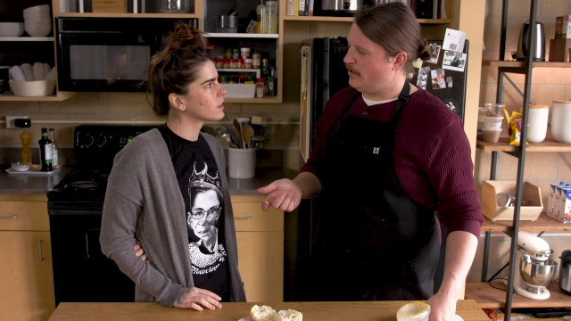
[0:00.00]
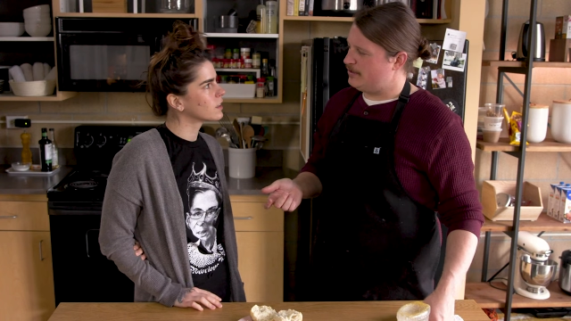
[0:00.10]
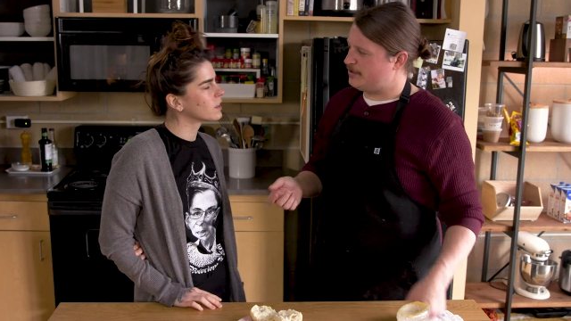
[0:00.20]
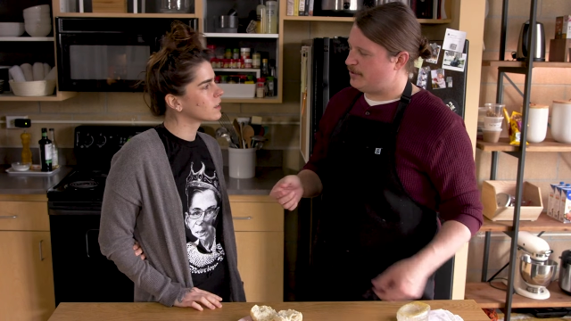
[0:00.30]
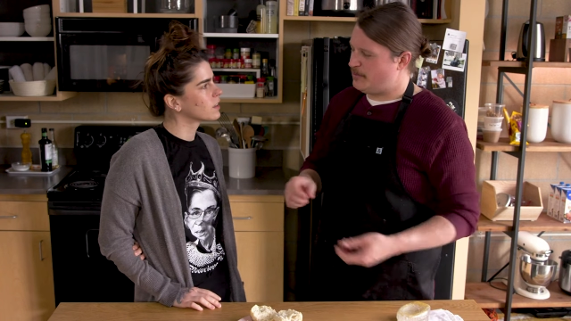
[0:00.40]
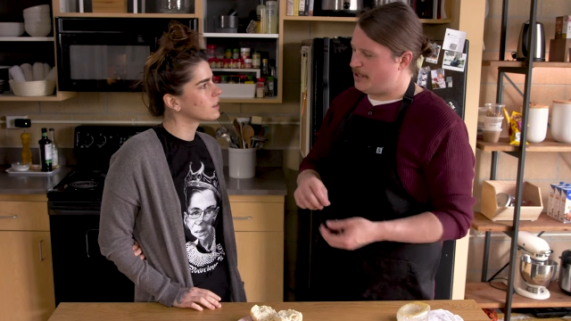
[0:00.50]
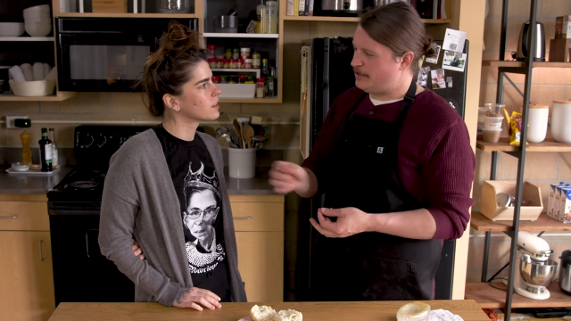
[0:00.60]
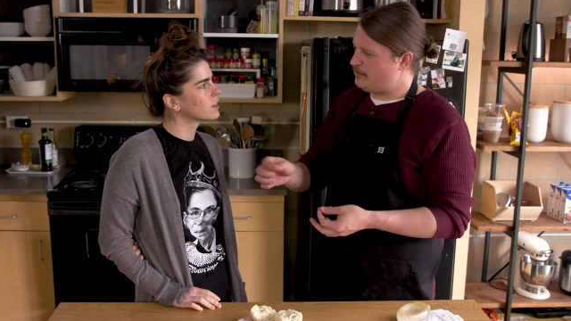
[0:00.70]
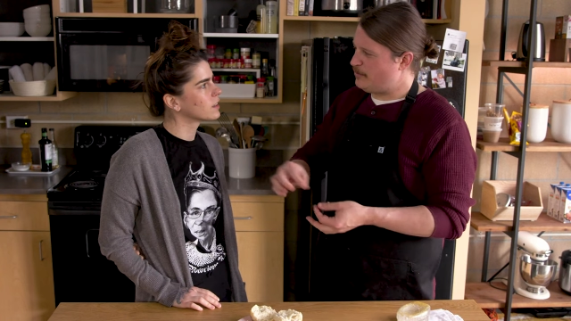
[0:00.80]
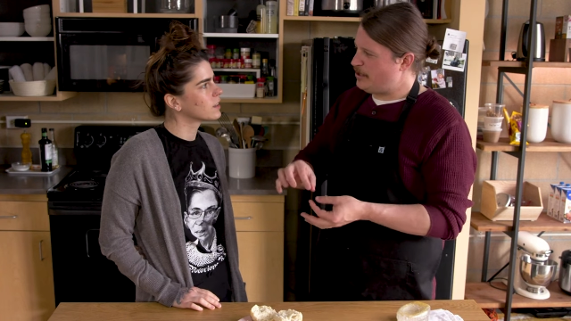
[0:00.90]
Speaker 1: also when,
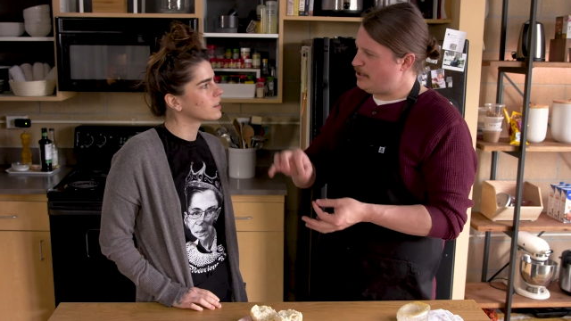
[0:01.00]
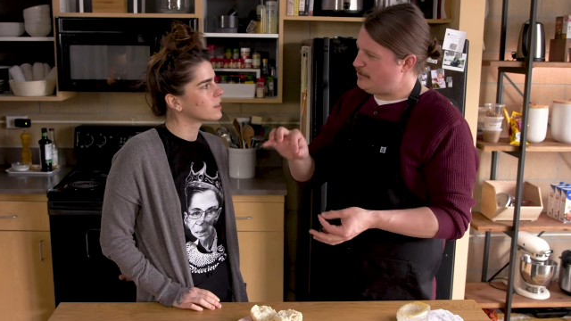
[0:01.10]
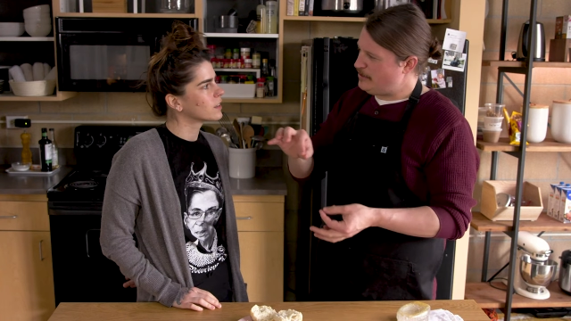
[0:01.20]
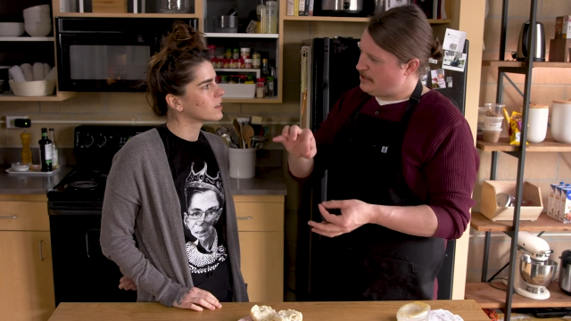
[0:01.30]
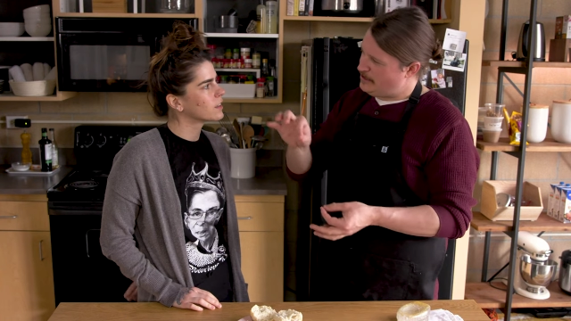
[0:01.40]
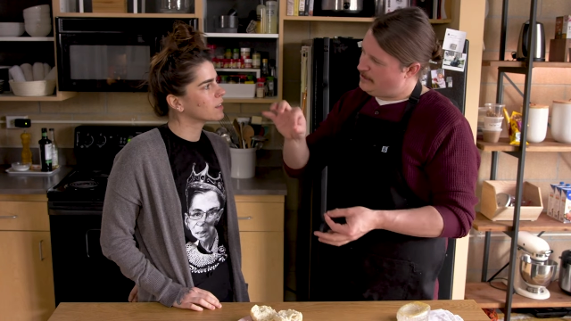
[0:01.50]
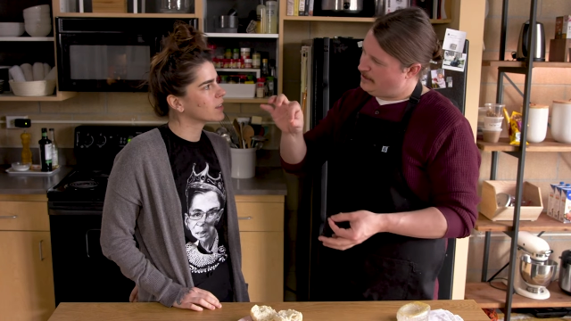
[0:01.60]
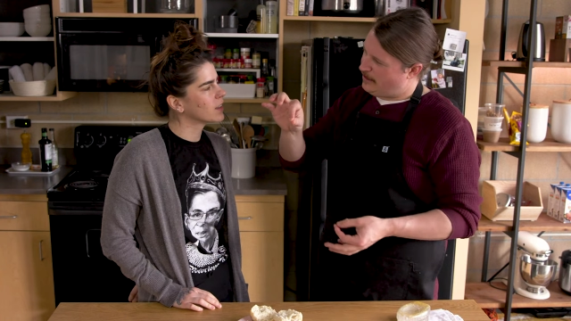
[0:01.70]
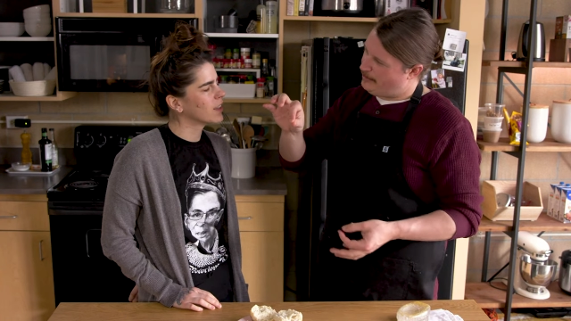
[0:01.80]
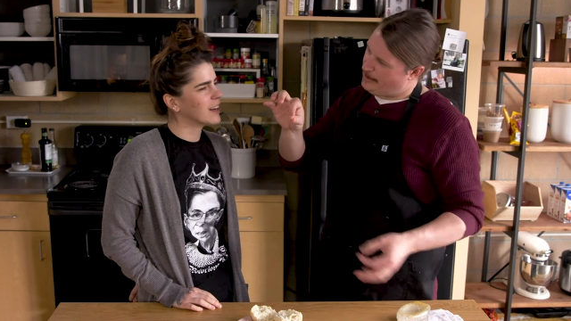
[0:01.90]
are, when do you
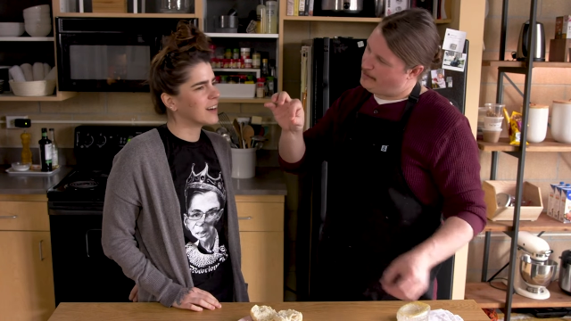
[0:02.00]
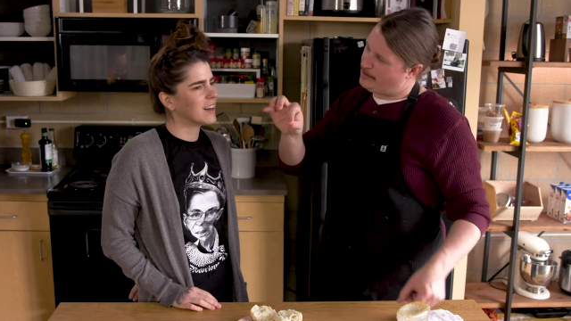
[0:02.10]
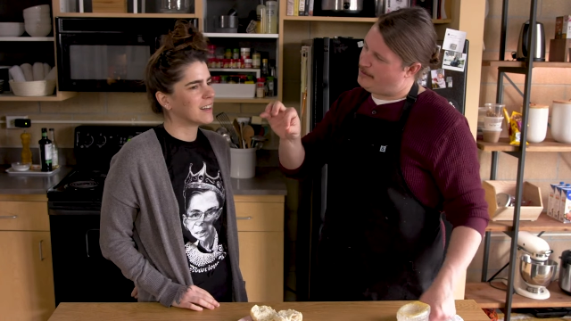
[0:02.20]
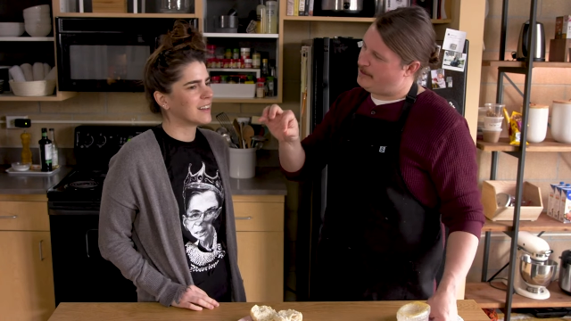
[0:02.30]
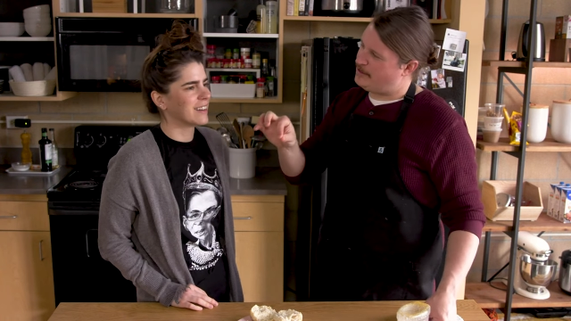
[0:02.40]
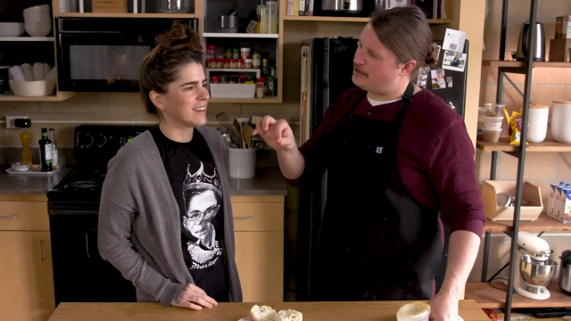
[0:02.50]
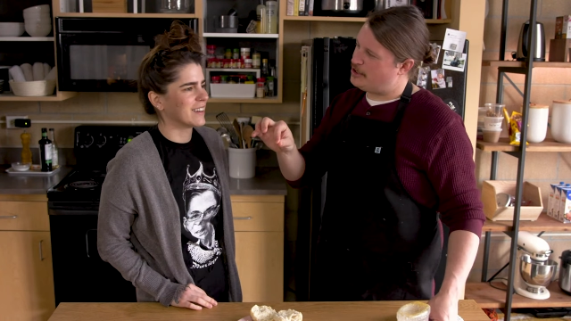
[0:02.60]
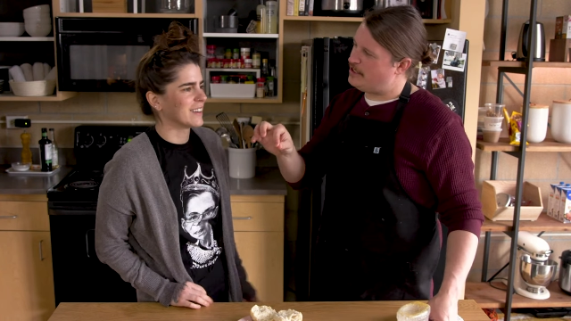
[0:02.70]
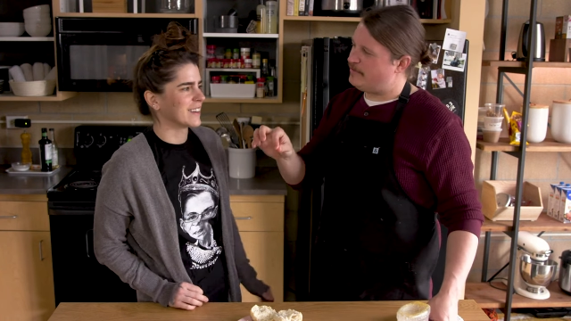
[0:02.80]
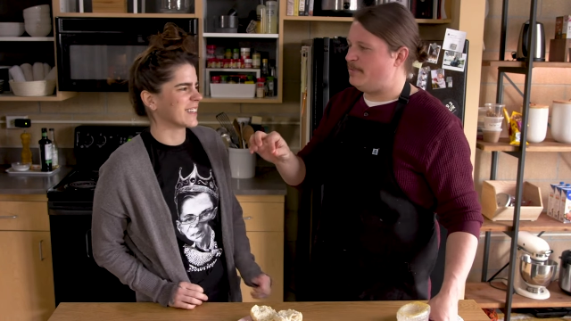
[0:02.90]
need a paper thin
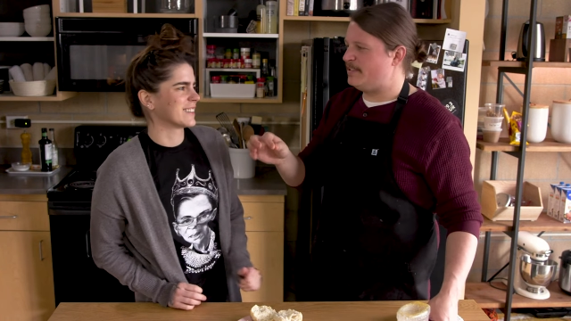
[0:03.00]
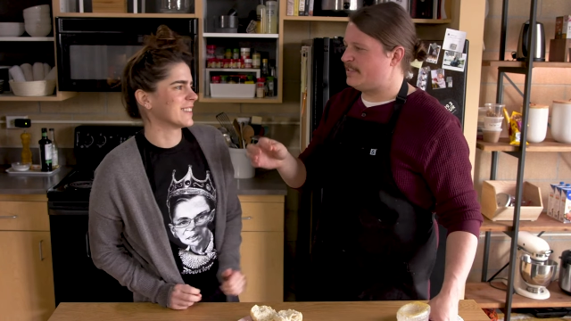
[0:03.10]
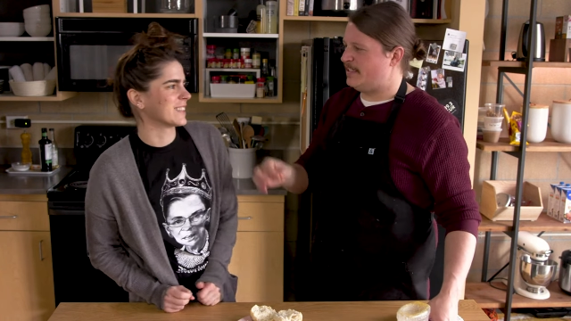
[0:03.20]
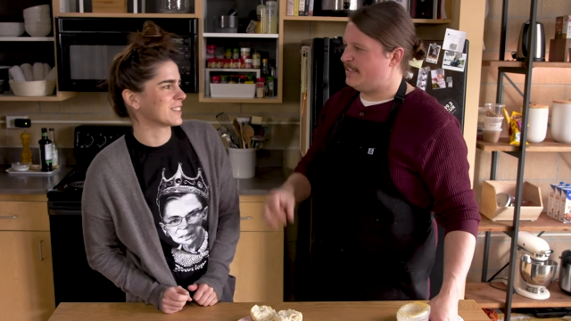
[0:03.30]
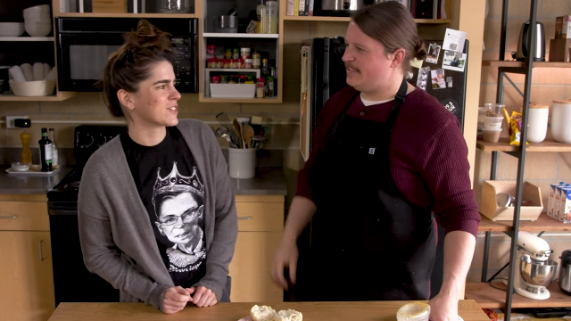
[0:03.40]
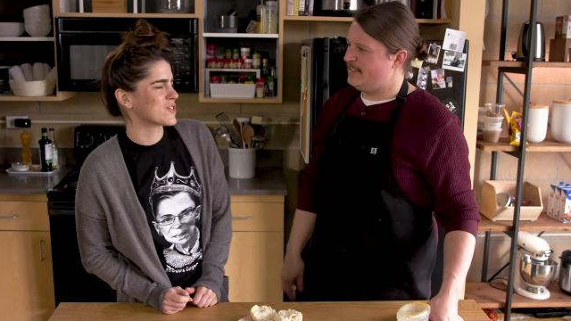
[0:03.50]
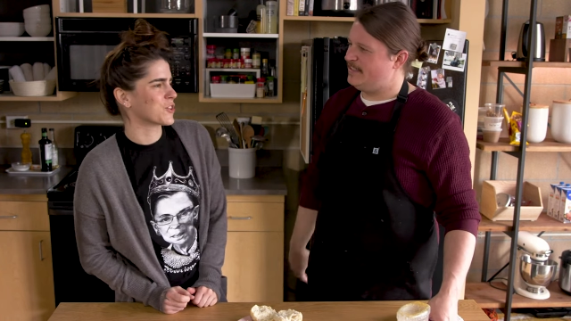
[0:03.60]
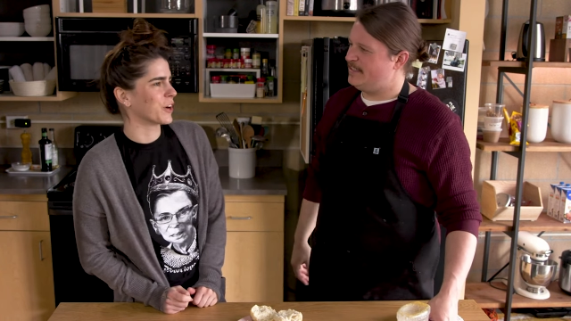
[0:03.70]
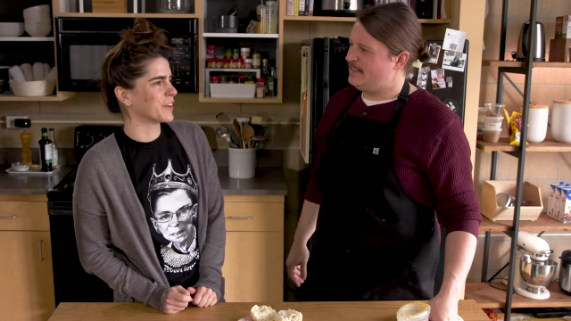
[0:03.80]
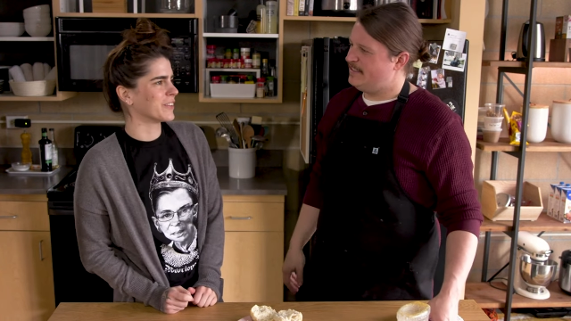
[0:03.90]
sheet of biscuits? that's
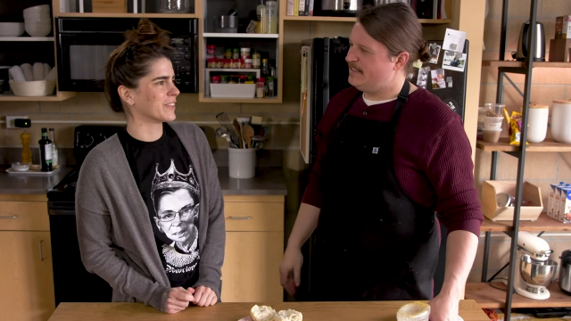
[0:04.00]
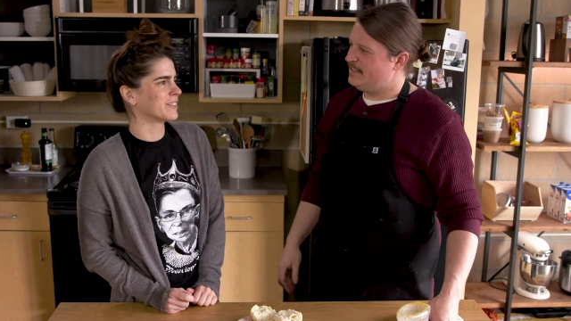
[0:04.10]
true. So